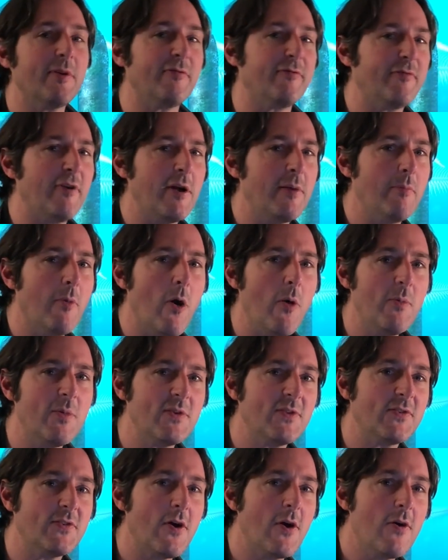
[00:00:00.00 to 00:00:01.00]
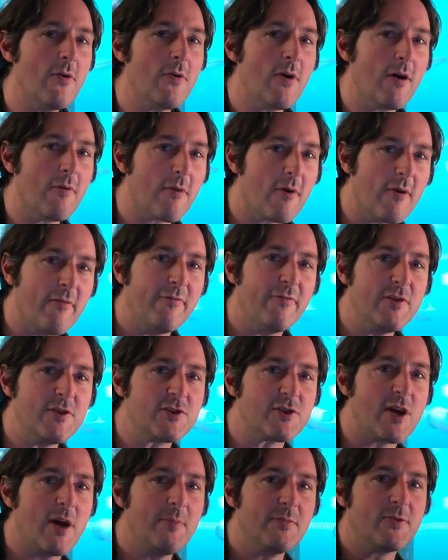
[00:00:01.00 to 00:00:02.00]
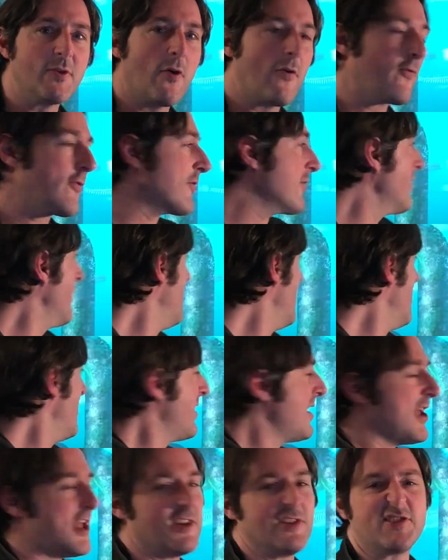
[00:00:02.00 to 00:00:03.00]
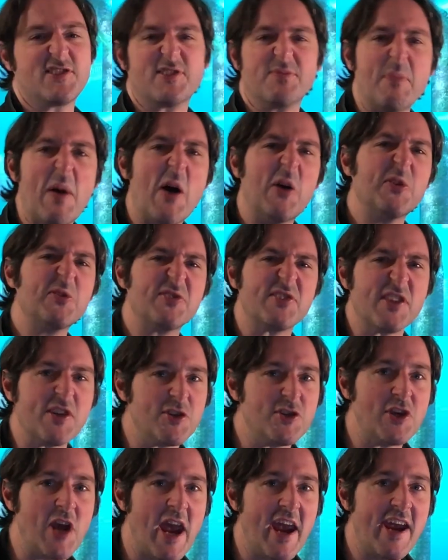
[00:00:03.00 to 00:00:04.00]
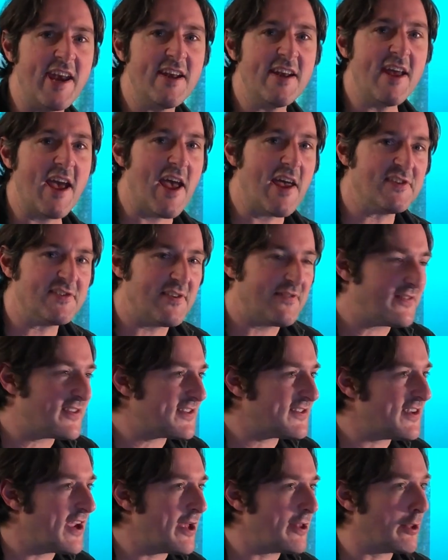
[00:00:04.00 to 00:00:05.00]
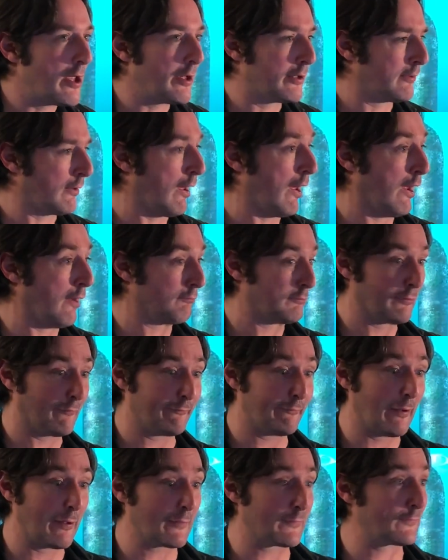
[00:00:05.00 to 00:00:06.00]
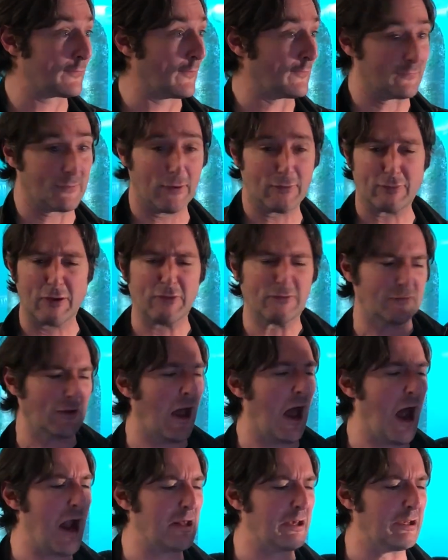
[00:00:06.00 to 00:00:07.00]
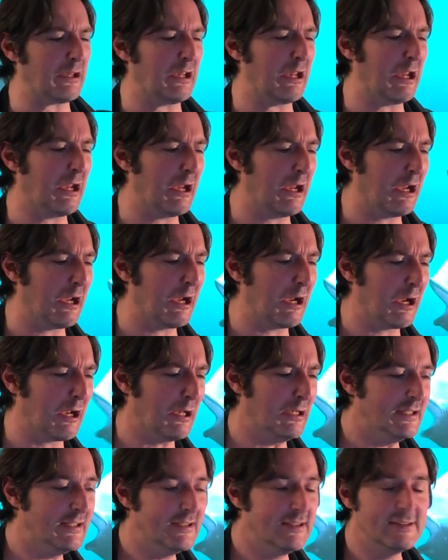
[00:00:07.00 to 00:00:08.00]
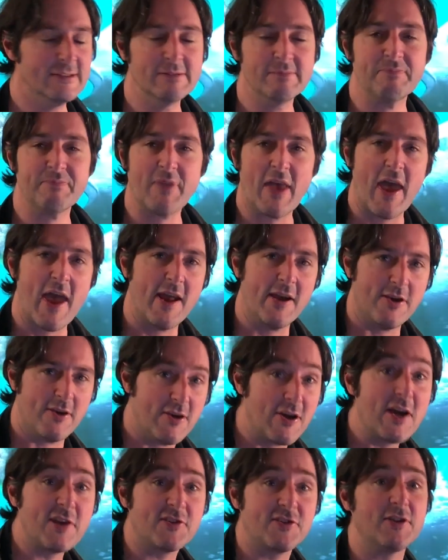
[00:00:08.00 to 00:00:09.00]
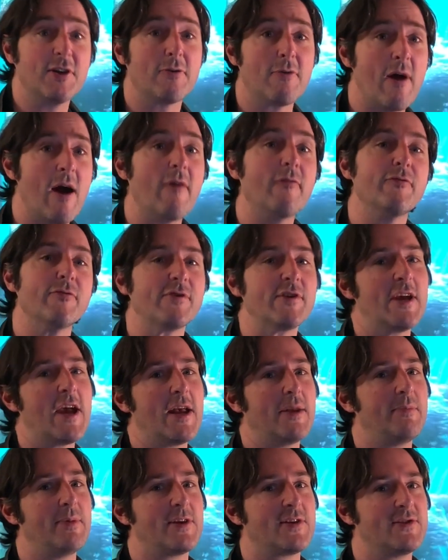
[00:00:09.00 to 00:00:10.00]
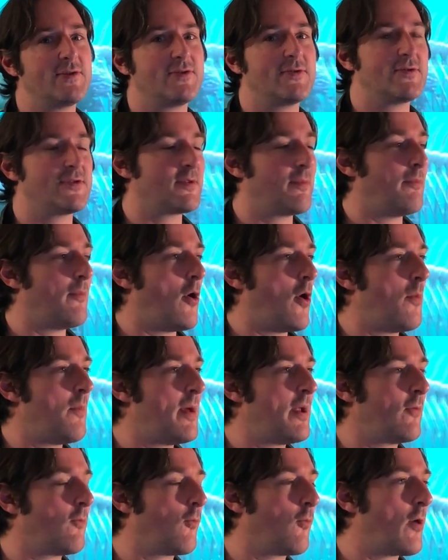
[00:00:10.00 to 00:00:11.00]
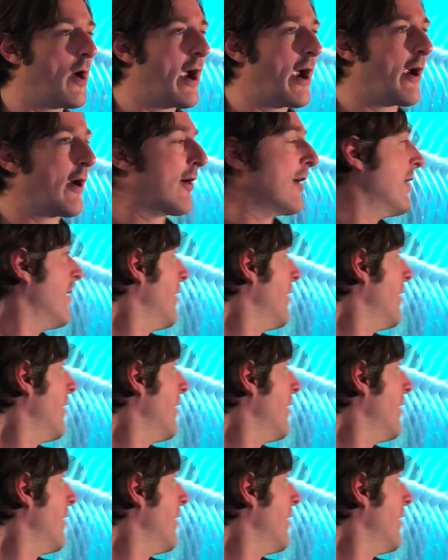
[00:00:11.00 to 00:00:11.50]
of fun moments though, where a fish comes over and smells the chain as if to say like, hey, what the fuck is this? Get this out of here. And you gotta stick around for the end because there's a moment where